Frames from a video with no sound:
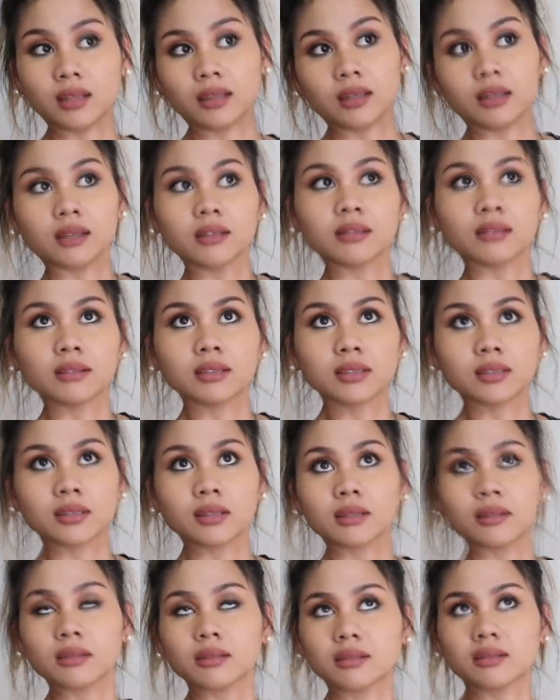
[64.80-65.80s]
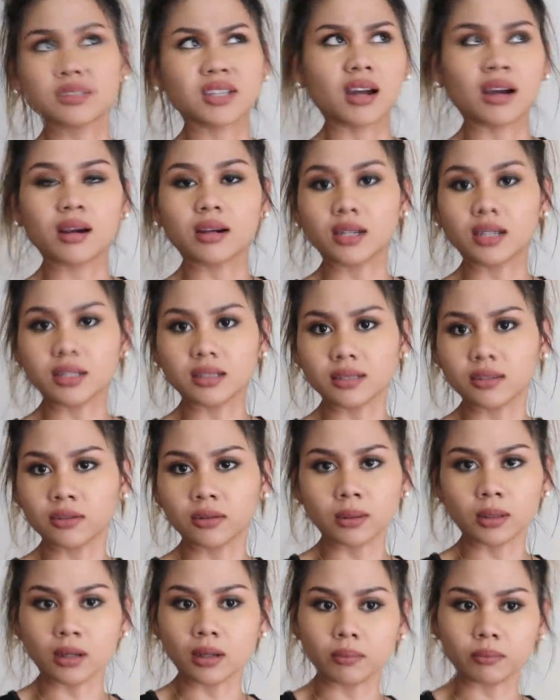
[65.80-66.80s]
and then some Target
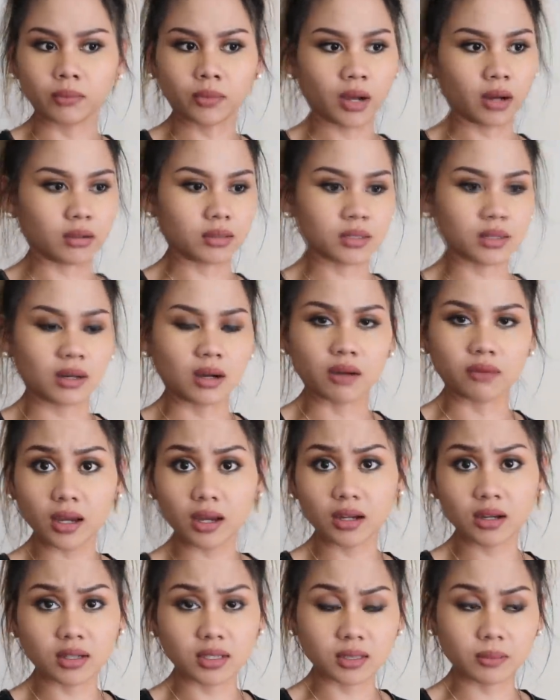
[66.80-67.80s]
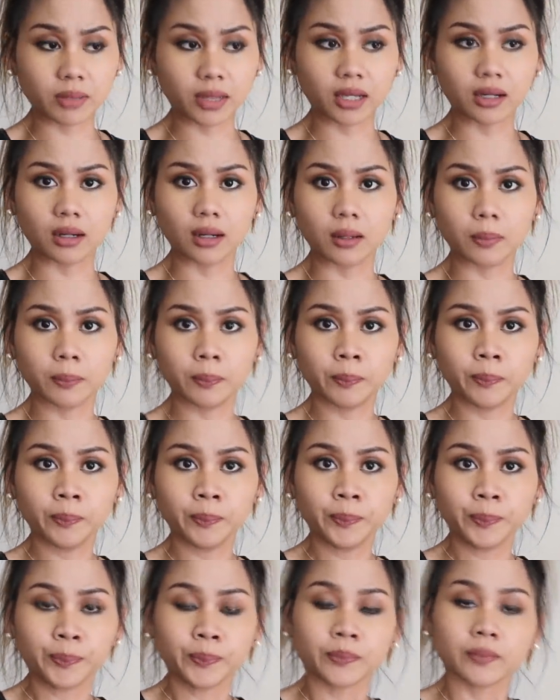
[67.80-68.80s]
from Harris Cop. Yeah, I got some makeup
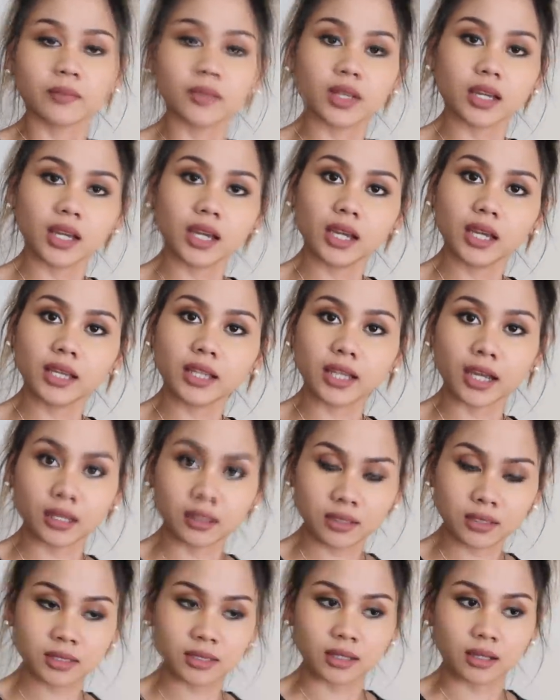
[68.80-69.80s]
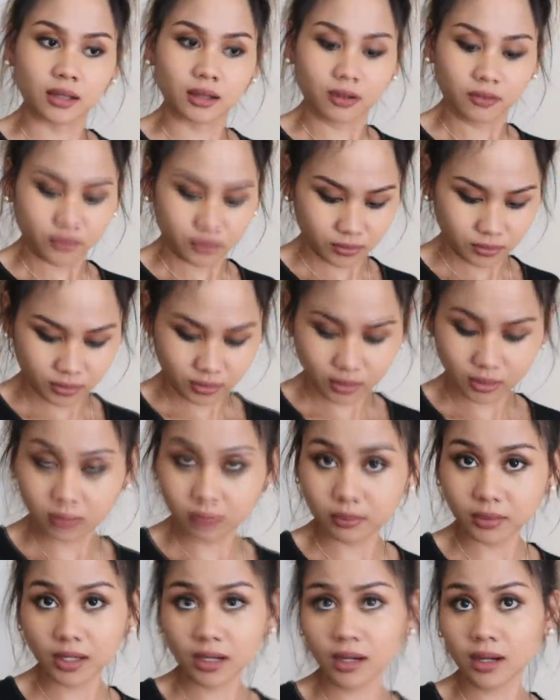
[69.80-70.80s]
and other stuff.
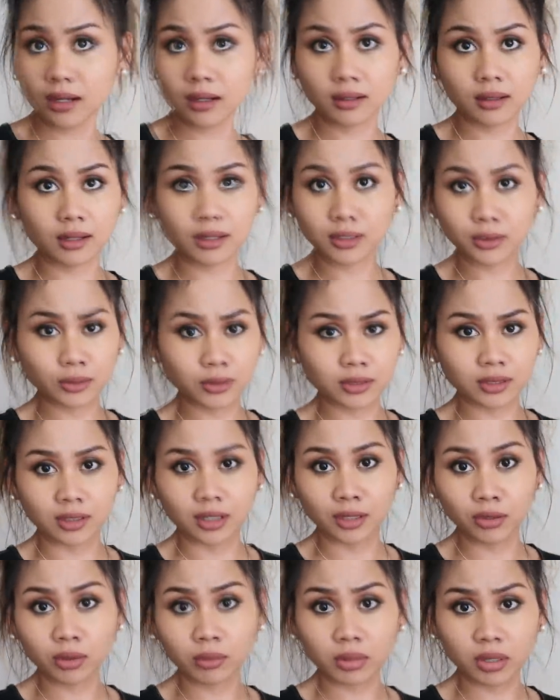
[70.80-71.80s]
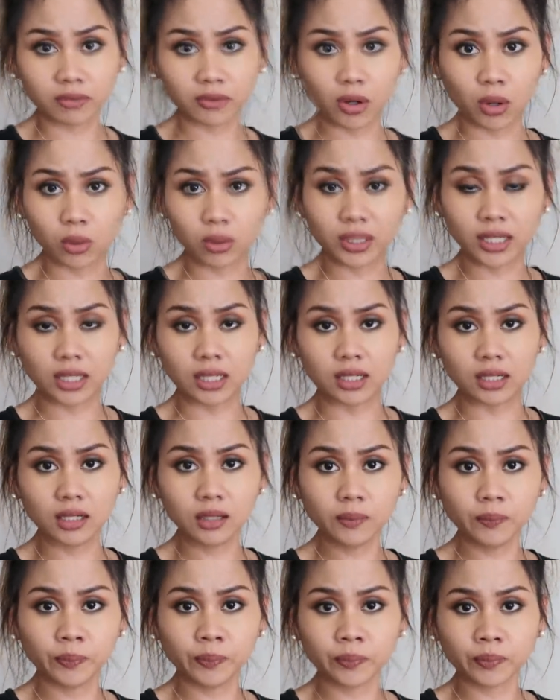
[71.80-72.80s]
Yeah, I'll do a bit of haul here.
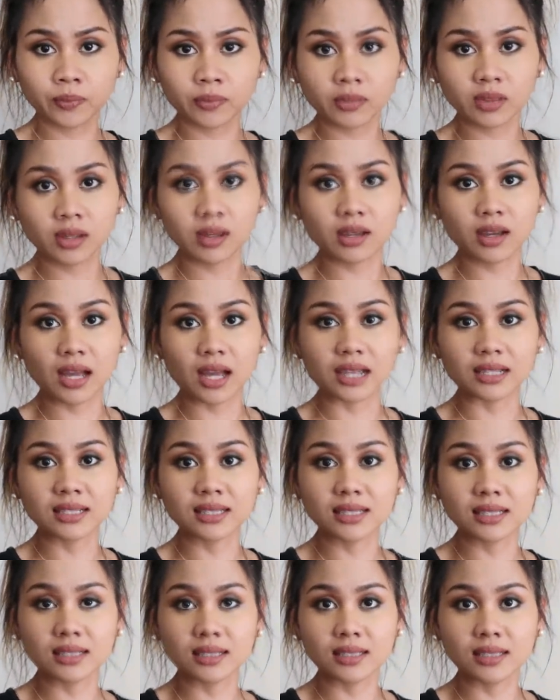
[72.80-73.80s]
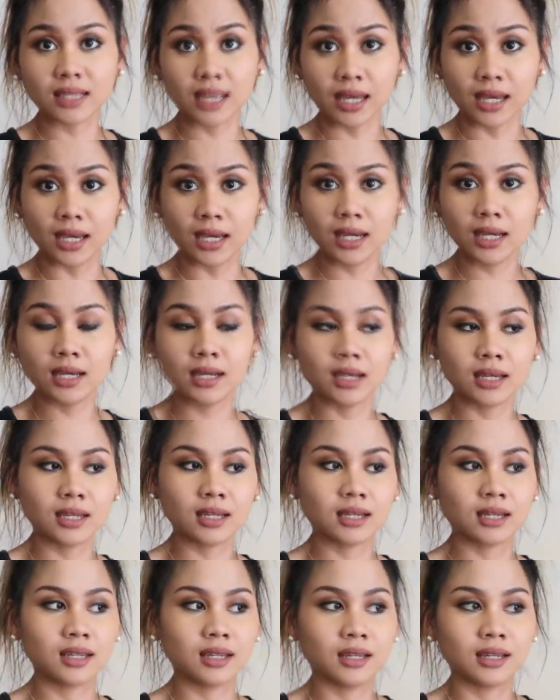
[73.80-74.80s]
Cause
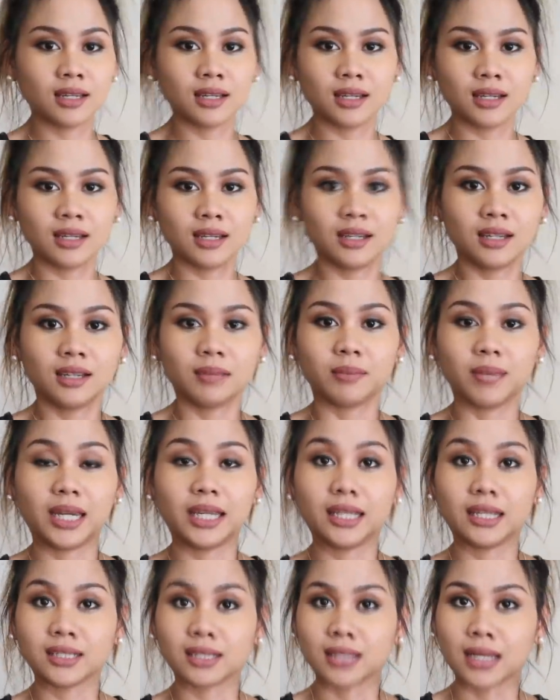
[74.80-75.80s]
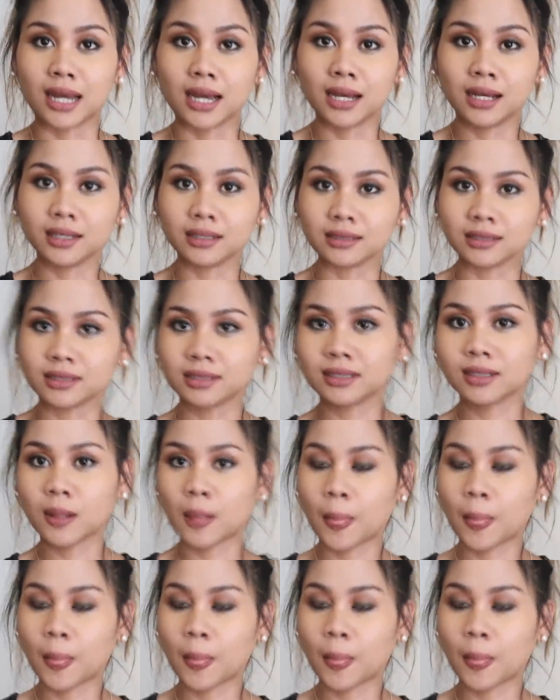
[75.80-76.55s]
mainit sa taas.